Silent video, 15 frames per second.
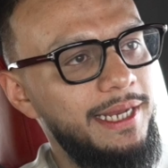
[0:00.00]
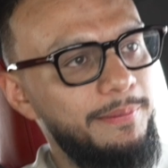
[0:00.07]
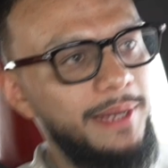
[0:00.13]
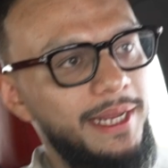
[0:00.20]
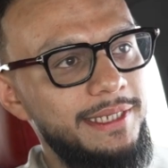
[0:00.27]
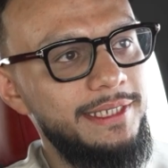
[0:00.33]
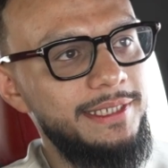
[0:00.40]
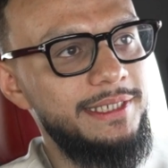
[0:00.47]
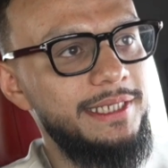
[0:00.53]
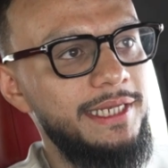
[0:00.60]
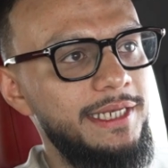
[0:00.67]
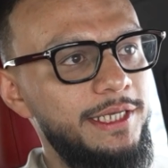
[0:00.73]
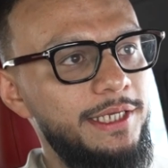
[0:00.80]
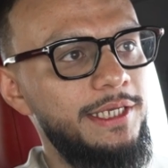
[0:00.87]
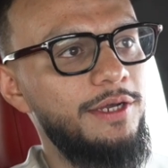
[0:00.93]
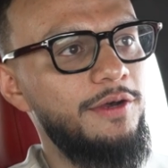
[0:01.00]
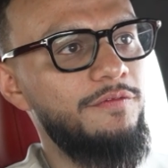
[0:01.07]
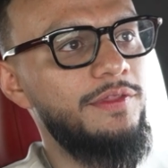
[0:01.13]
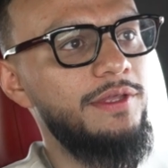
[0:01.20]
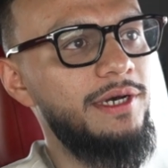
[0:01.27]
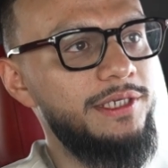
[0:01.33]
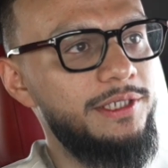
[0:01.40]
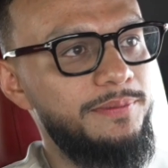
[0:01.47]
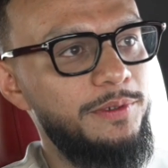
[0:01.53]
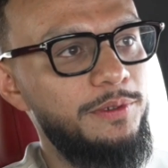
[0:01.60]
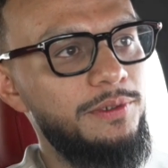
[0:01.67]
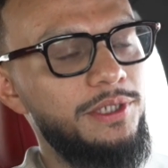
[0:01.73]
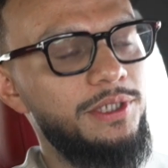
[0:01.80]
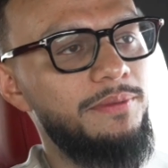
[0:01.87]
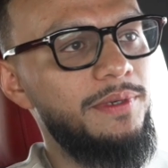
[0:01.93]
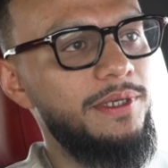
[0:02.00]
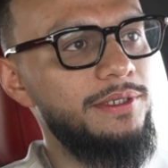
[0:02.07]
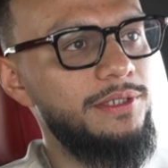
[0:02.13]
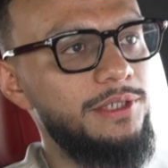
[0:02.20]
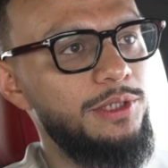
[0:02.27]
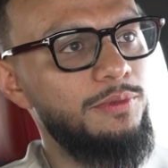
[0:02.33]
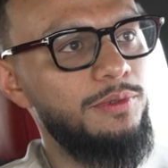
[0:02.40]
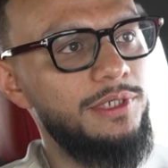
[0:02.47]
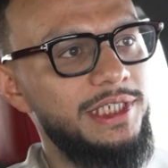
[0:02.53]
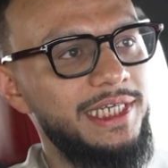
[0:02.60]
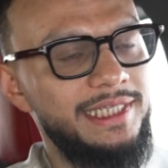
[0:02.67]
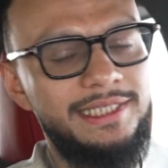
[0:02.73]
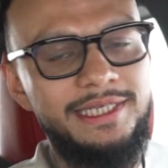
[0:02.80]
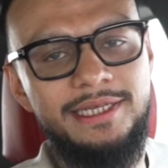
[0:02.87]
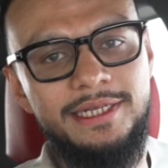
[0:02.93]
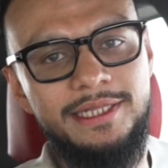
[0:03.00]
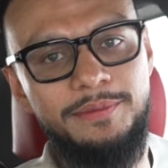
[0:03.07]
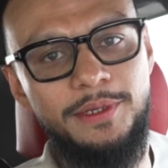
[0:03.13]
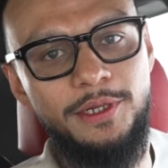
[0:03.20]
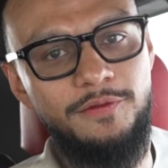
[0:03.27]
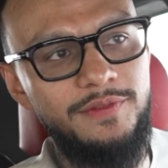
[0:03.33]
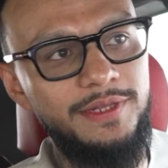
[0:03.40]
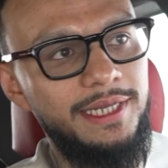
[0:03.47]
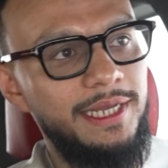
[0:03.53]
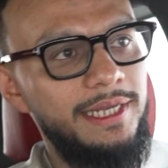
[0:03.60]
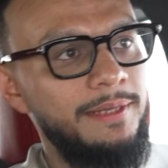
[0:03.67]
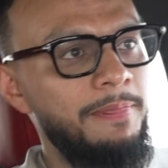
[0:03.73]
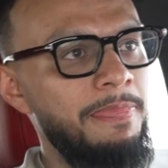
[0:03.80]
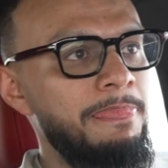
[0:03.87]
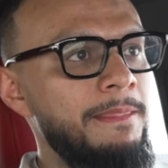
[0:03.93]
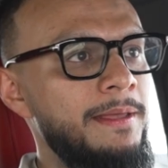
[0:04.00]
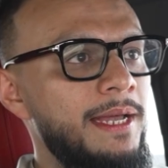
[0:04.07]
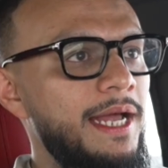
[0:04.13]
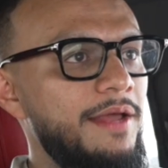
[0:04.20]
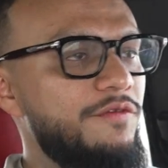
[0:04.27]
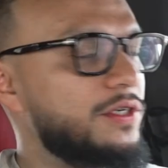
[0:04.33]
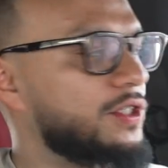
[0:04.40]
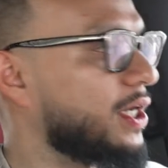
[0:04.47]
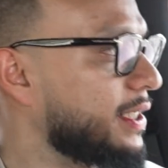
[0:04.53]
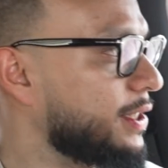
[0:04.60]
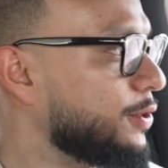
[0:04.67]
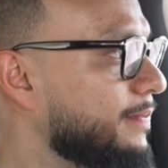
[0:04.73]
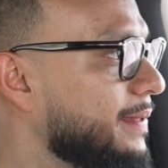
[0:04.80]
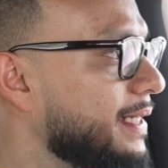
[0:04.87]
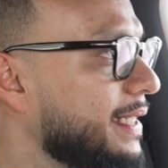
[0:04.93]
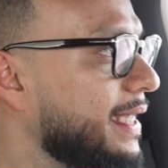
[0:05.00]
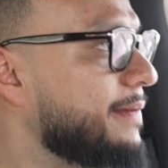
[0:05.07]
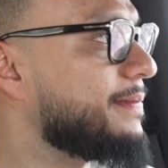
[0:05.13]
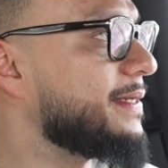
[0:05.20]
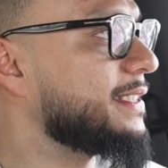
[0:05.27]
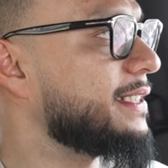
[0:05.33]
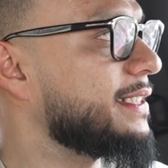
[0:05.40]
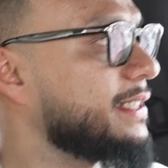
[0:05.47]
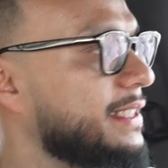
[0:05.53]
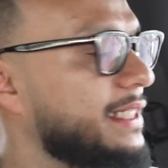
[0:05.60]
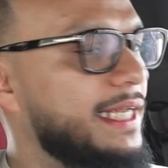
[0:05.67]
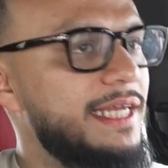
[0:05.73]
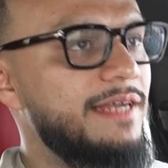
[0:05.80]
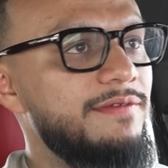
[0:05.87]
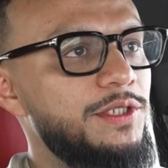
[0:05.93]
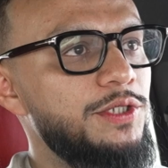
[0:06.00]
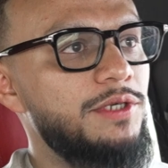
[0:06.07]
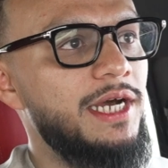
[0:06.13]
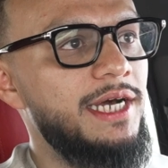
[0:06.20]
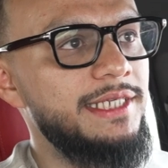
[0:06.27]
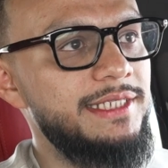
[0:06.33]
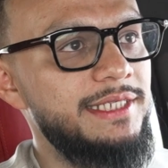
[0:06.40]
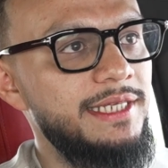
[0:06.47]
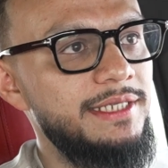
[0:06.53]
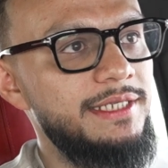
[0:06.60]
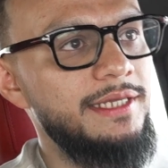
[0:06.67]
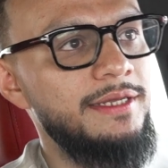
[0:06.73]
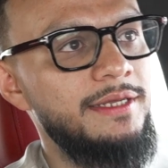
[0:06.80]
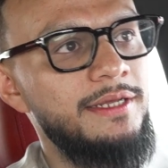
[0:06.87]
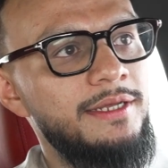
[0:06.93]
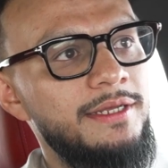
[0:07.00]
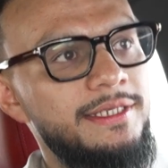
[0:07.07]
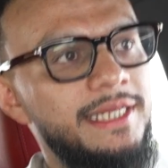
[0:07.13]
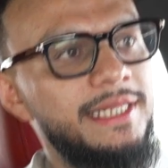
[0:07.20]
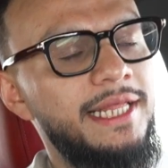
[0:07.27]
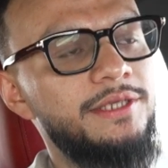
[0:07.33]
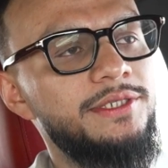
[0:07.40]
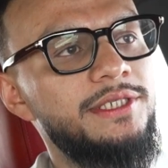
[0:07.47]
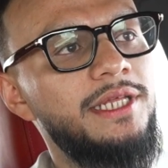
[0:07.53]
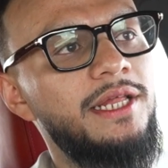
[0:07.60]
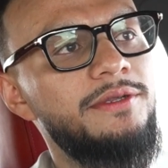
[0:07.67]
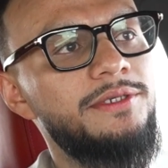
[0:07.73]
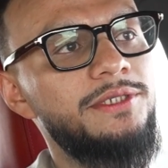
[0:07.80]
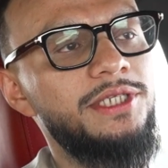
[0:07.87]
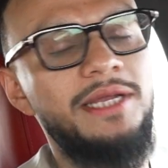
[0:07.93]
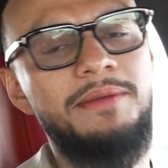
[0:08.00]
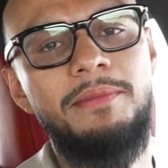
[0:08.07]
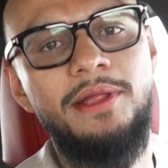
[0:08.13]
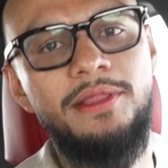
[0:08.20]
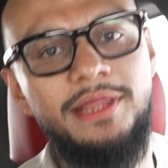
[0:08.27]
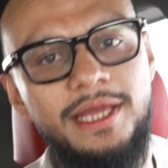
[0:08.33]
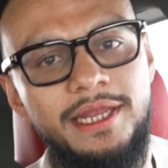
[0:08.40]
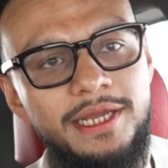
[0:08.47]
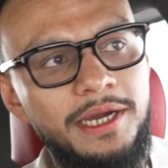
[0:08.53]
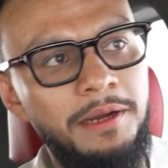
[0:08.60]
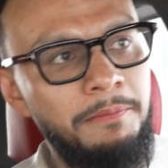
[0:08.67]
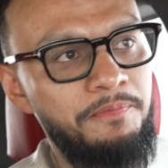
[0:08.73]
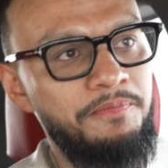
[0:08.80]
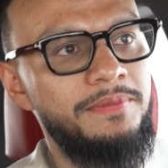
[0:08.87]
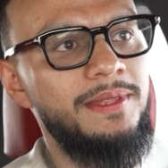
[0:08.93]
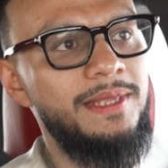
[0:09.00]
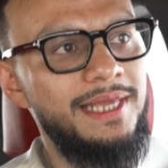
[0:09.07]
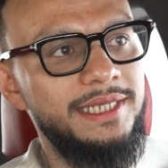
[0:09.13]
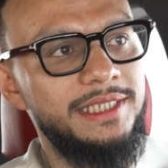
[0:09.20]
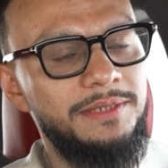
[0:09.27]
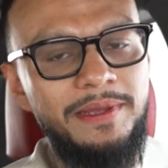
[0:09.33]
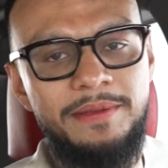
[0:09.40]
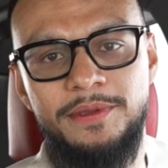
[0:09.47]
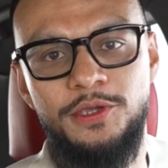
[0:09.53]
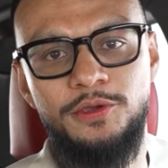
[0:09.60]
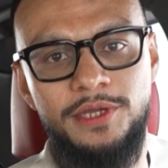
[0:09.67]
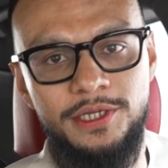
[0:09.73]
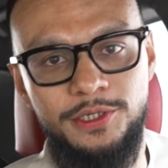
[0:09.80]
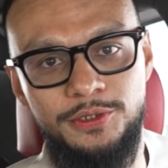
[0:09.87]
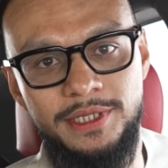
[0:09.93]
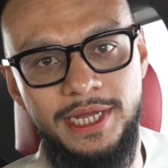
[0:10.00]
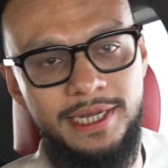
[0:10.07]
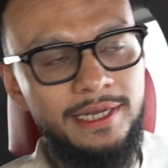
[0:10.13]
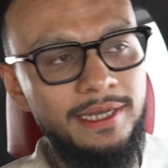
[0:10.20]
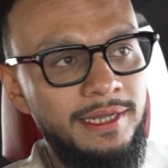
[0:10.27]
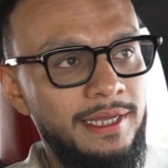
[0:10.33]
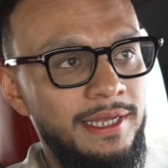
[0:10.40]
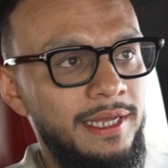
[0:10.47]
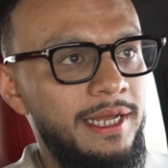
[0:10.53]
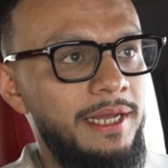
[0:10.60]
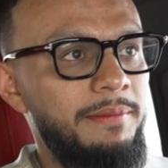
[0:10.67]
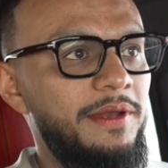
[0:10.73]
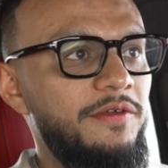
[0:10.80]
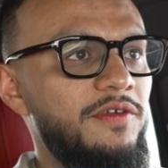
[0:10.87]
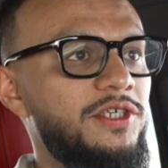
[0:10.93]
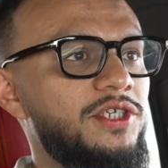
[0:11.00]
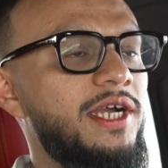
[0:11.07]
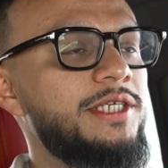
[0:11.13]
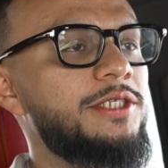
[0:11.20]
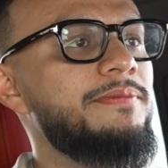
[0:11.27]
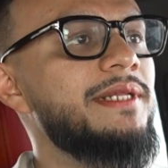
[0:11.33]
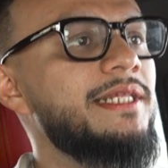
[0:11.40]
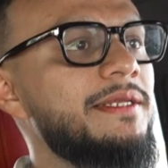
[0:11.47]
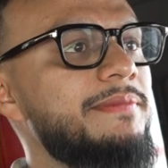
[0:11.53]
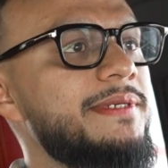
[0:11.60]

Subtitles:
I'm not dissing any of the entrepreneurs or brothers who are jet skiing in the middle of the day. If you're trying to build a business that gives you constant $10,000 a month income, yes, maybe you can do that. But if you're trying to build a